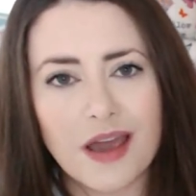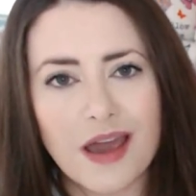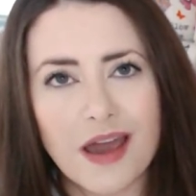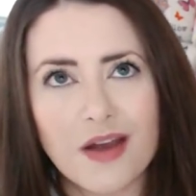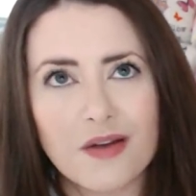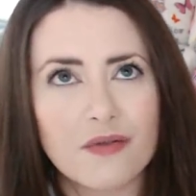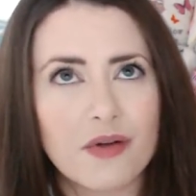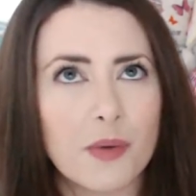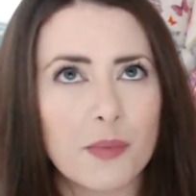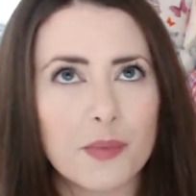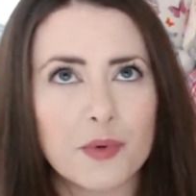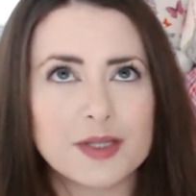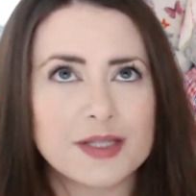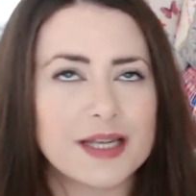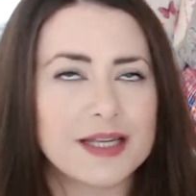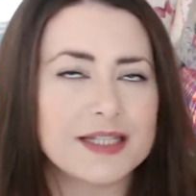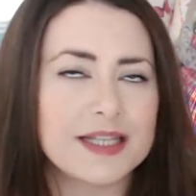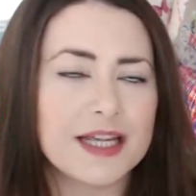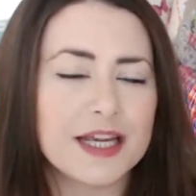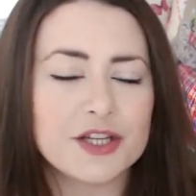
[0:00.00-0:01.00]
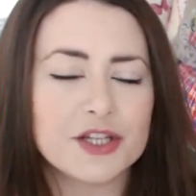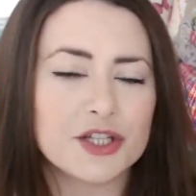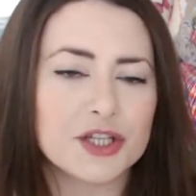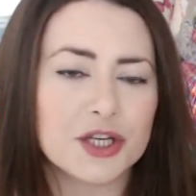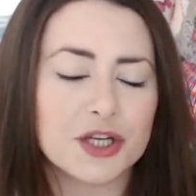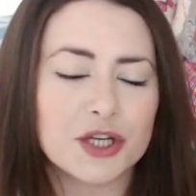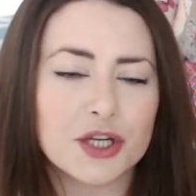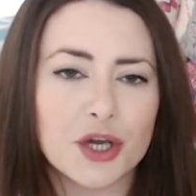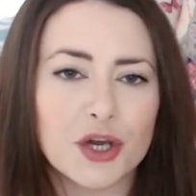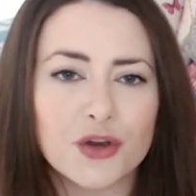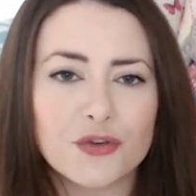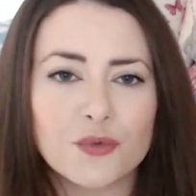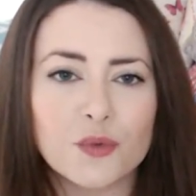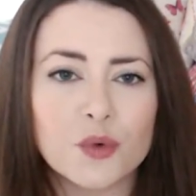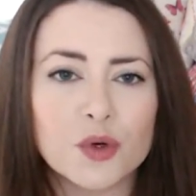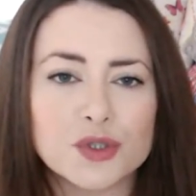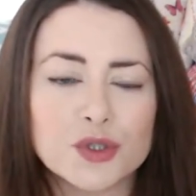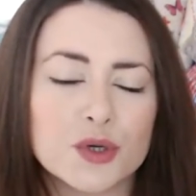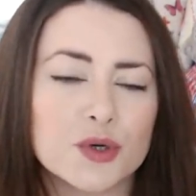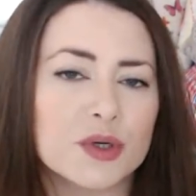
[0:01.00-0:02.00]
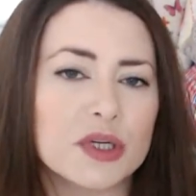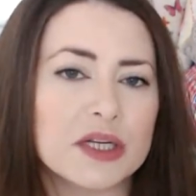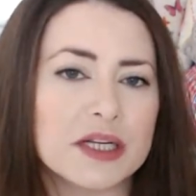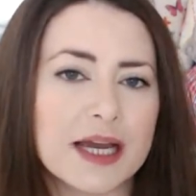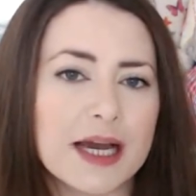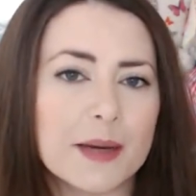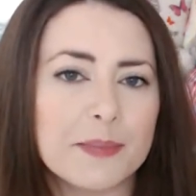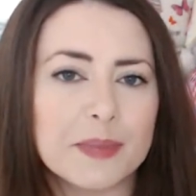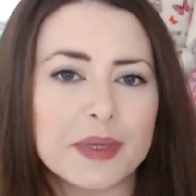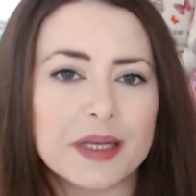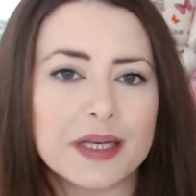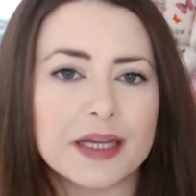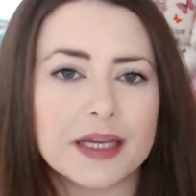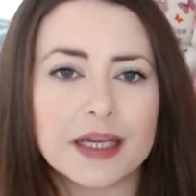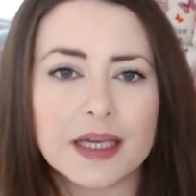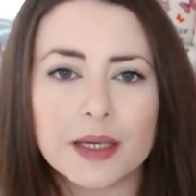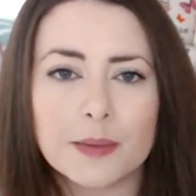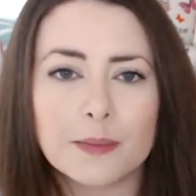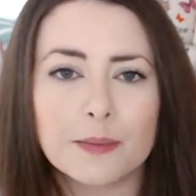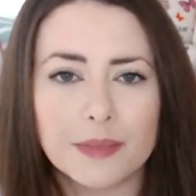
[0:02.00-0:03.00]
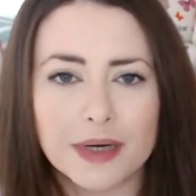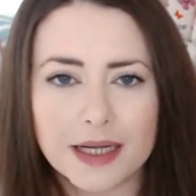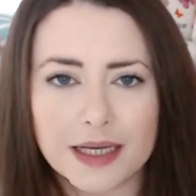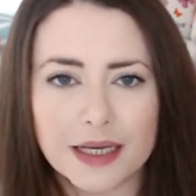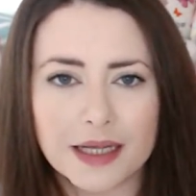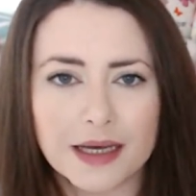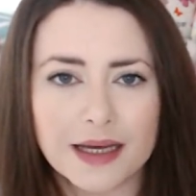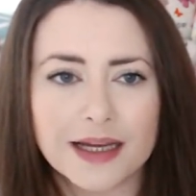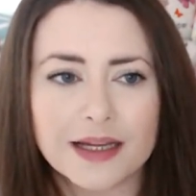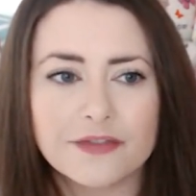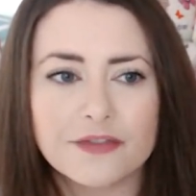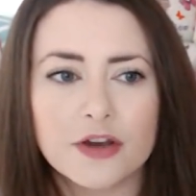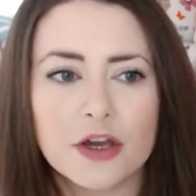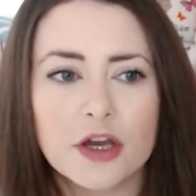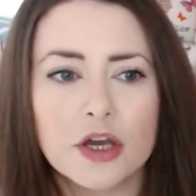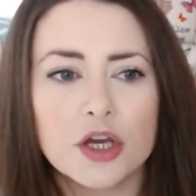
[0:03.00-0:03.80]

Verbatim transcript: a representation of what's currently happening in my life.